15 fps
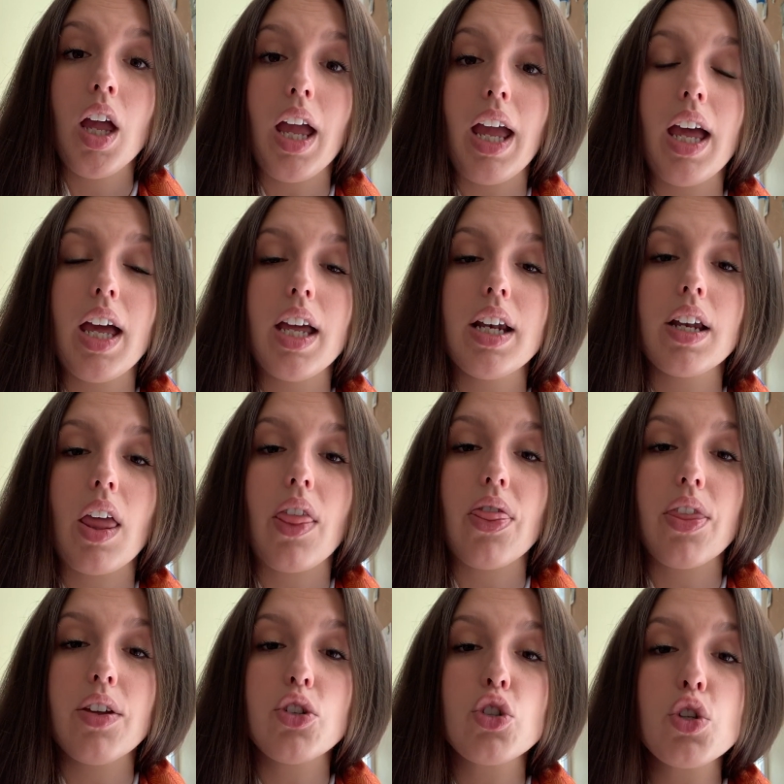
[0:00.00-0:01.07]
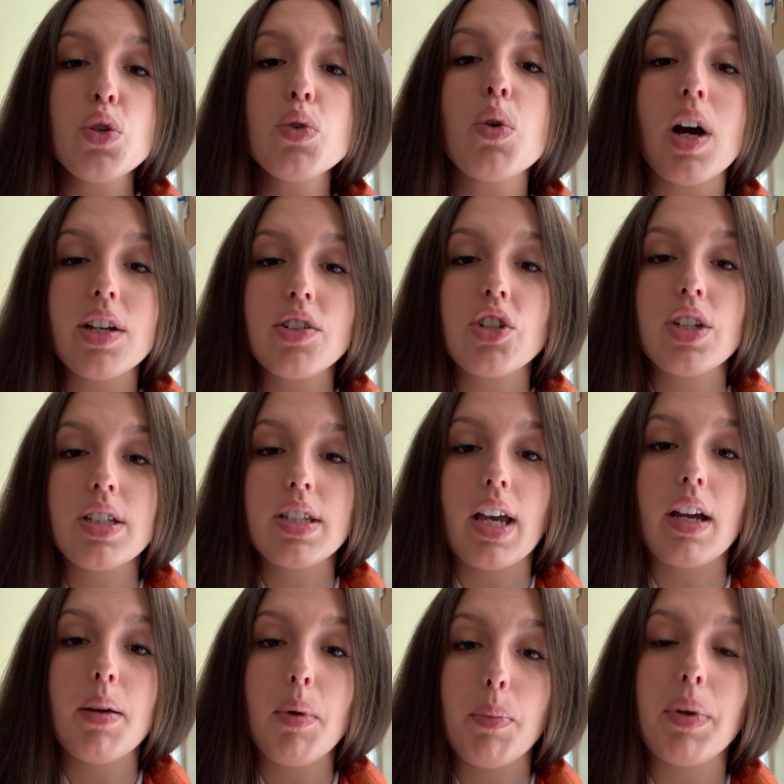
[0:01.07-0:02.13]
And the two questions I
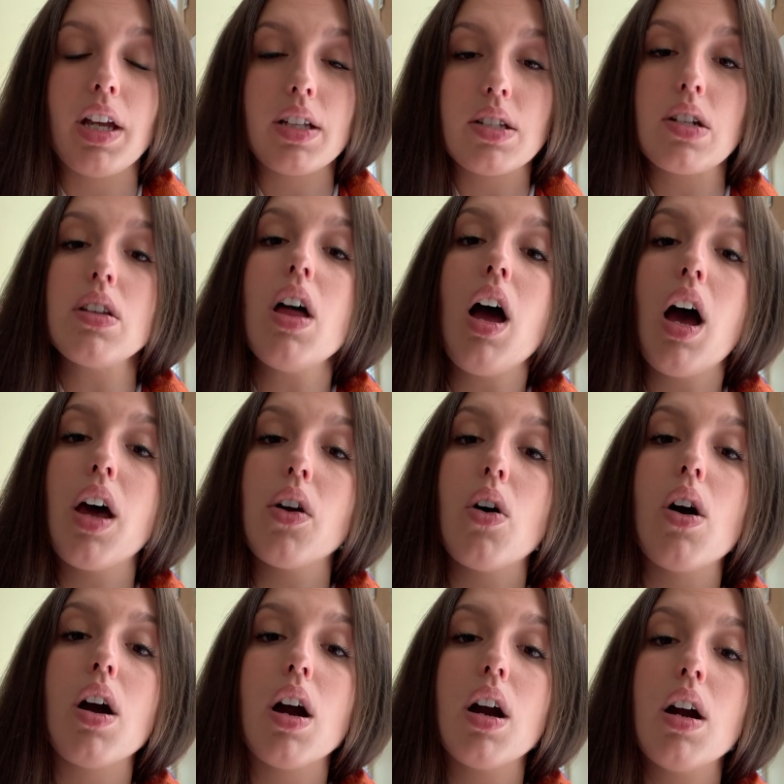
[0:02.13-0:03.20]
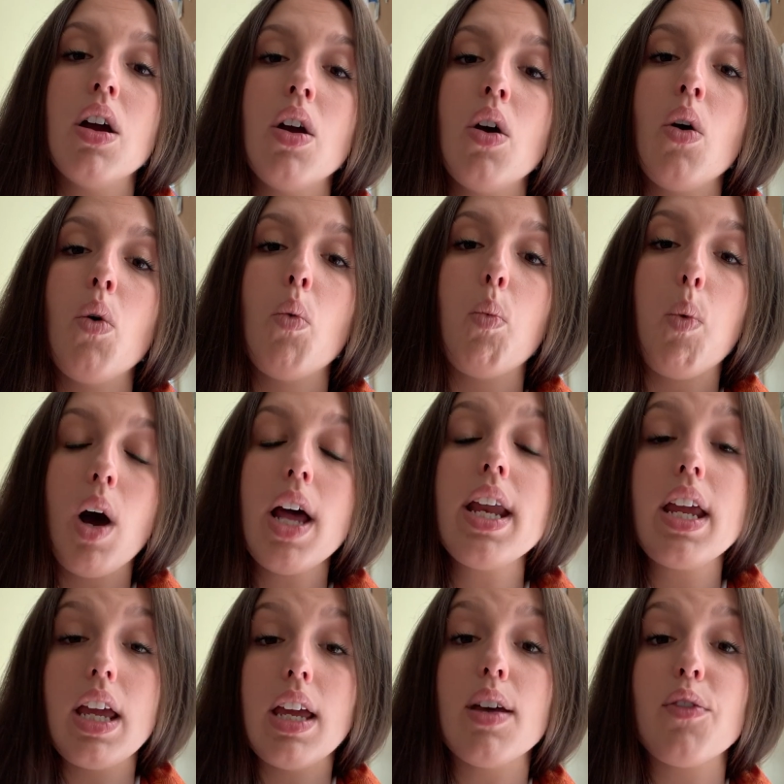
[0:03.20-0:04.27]
come up against a lot are, what
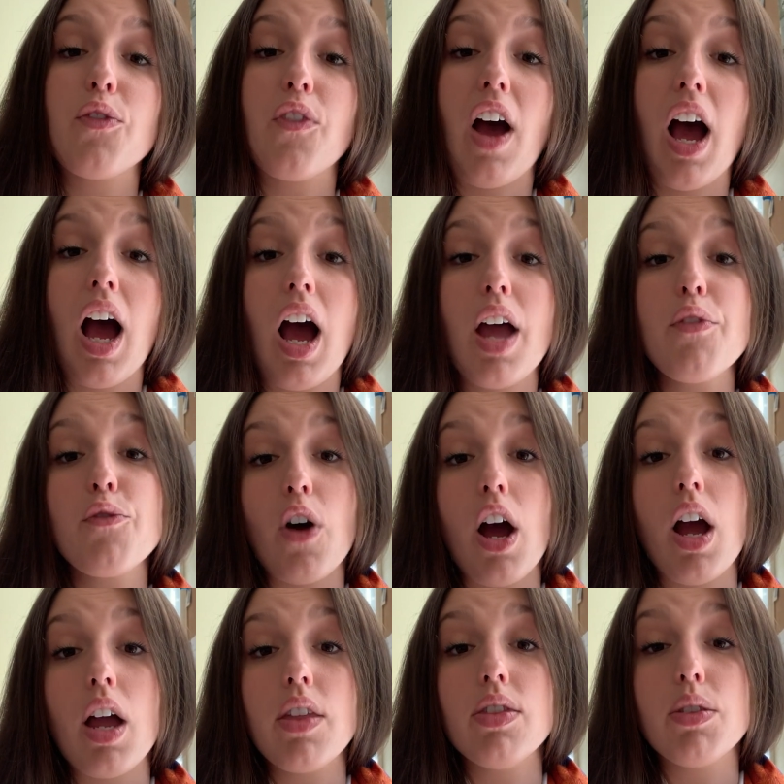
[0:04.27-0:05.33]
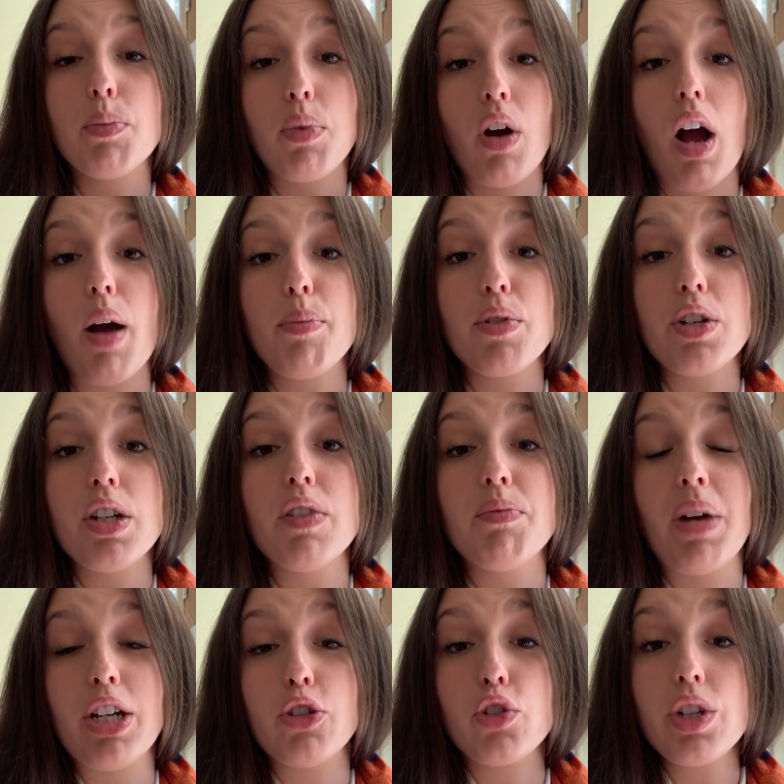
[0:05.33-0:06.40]
if I find the property of
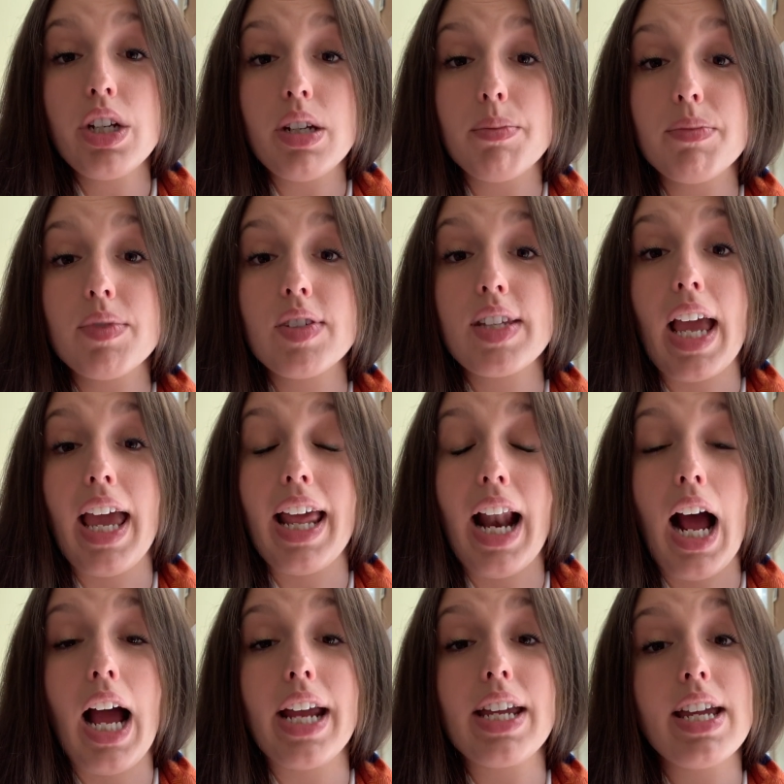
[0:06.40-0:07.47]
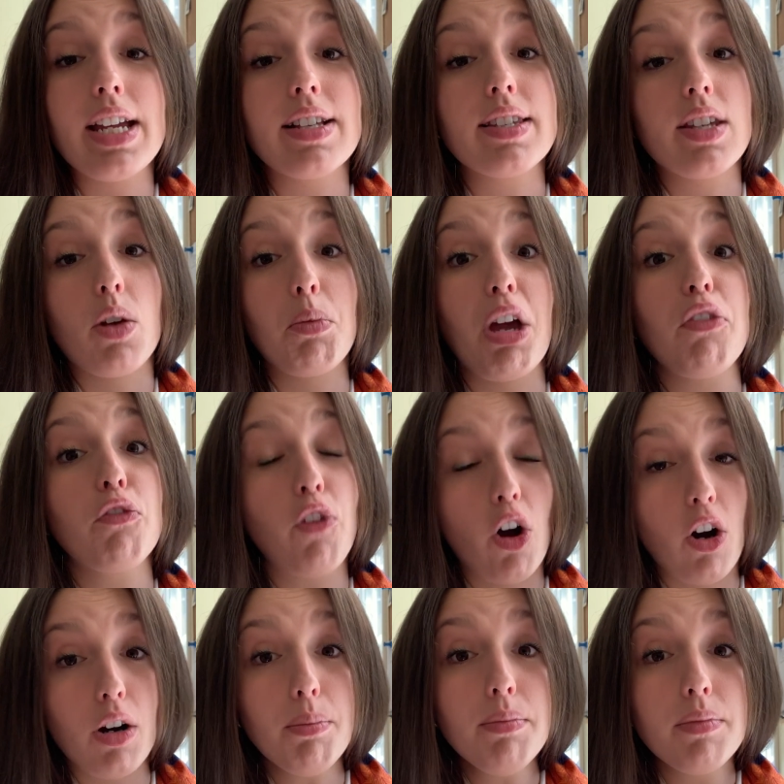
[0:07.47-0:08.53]
my dreams and I can't sell my
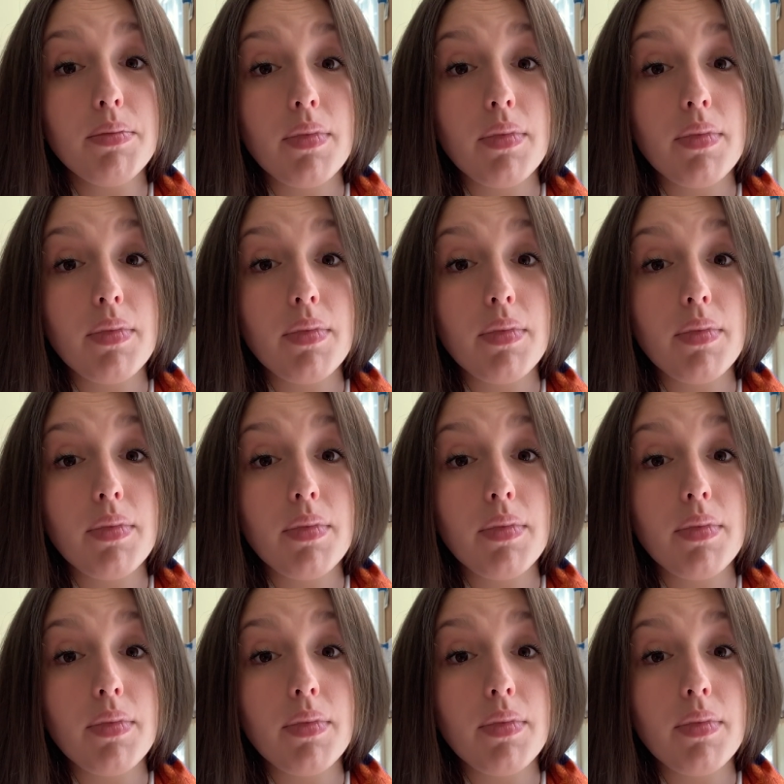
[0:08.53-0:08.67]
farm?